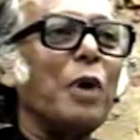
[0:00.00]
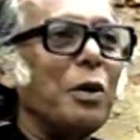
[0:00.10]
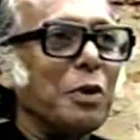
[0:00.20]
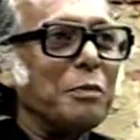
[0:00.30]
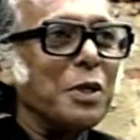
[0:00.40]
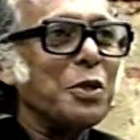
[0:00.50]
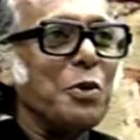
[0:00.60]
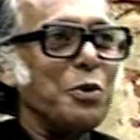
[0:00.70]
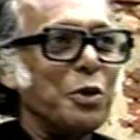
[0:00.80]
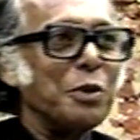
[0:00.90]
out of the
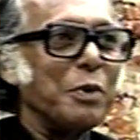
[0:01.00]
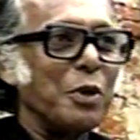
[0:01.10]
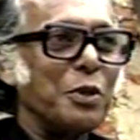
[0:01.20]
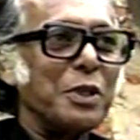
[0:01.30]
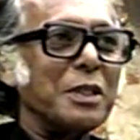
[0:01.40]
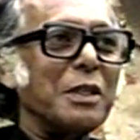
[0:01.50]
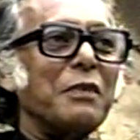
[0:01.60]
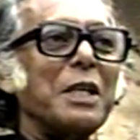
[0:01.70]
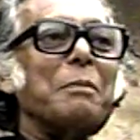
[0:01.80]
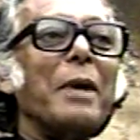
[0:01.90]
studios because it is a
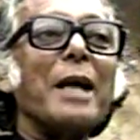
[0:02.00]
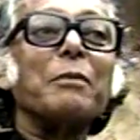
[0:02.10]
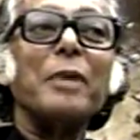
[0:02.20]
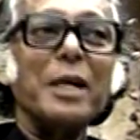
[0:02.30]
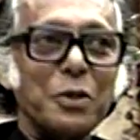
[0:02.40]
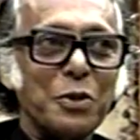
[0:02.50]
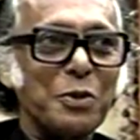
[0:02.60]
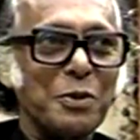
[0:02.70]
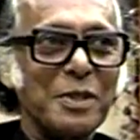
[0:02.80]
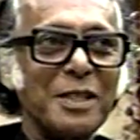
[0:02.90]
very bad place.
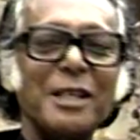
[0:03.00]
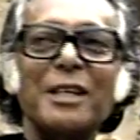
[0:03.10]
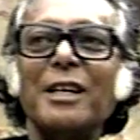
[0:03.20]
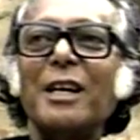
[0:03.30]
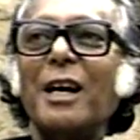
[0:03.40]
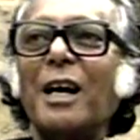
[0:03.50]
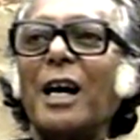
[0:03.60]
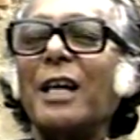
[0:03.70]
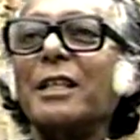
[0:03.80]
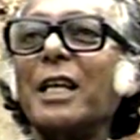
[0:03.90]

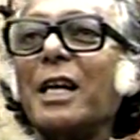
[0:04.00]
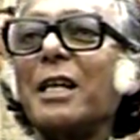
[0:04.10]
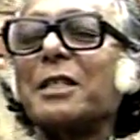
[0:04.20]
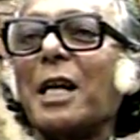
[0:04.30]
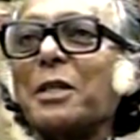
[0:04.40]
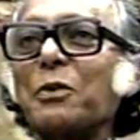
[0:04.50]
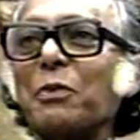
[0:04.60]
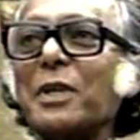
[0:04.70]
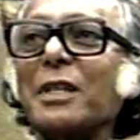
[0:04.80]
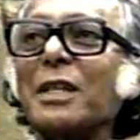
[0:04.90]
And then I started
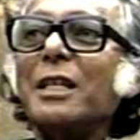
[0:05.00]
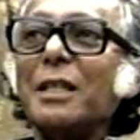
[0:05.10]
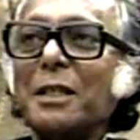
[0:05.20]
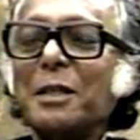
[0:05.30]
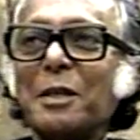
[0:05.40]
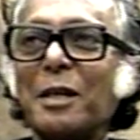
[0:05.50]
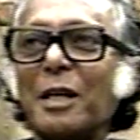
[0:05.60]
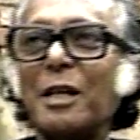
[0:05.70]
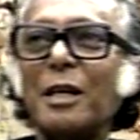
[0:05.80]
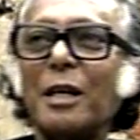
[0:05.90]
working here.
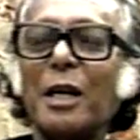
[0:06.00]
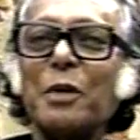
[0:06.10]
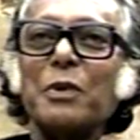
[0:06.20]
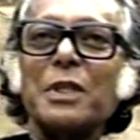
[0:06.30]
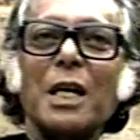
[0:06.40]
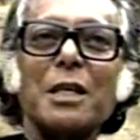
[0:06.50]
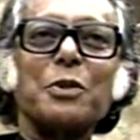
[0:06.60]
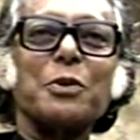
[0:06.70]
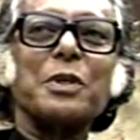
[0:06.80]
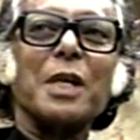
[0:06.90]
I was asked
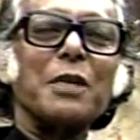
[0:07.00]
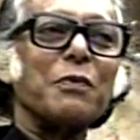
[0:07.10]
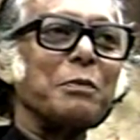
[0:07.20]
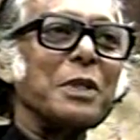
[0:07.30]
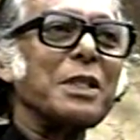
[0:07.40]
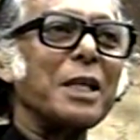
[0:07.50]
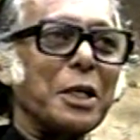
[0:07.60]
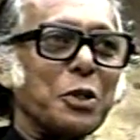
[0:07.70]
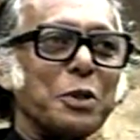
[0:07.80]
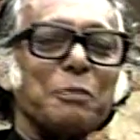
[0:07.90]
to start from the
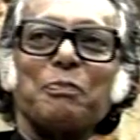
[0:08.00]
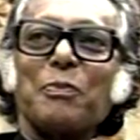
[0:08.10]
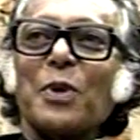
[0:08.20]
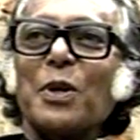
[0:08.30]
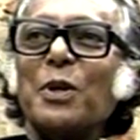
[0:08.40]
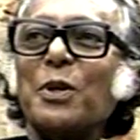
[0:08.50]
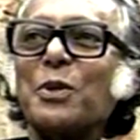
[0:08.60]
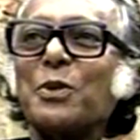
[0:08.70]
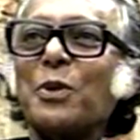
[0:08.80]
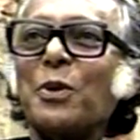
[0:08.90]
scratch.
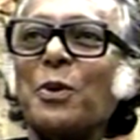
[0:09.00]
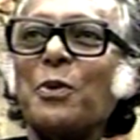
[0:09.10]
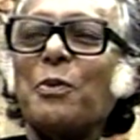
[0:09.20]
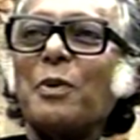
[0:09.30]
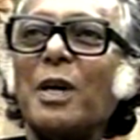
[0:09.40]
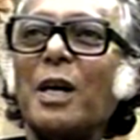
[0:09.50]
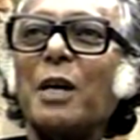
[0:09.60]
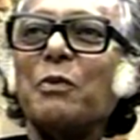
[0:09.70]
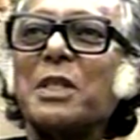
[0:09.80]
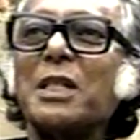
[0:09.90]
So I
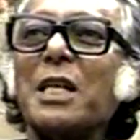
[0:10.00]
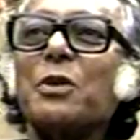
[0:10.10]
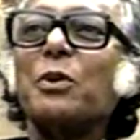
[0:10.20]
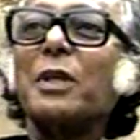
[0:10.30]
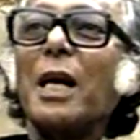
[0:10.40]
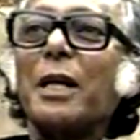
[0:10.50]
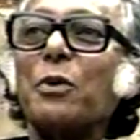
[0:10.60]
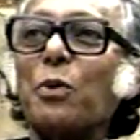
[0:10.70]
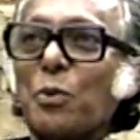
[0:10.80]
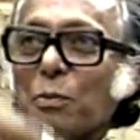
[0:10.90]
was sent to that
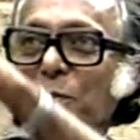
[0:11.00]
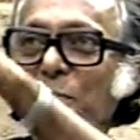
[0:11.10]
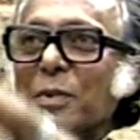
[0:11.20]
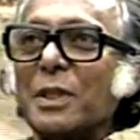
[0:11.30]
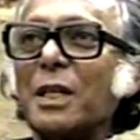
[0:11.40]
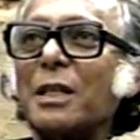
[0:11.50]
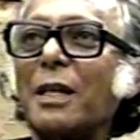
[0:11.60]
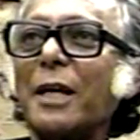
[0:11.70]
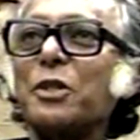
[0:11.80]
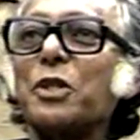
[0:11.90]
room, that
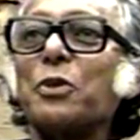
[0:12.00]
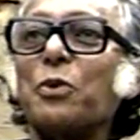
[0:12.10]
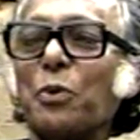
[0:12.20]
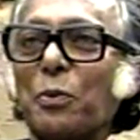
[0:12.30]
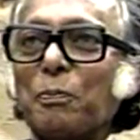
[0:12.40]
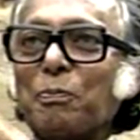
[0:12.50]
hatchet room.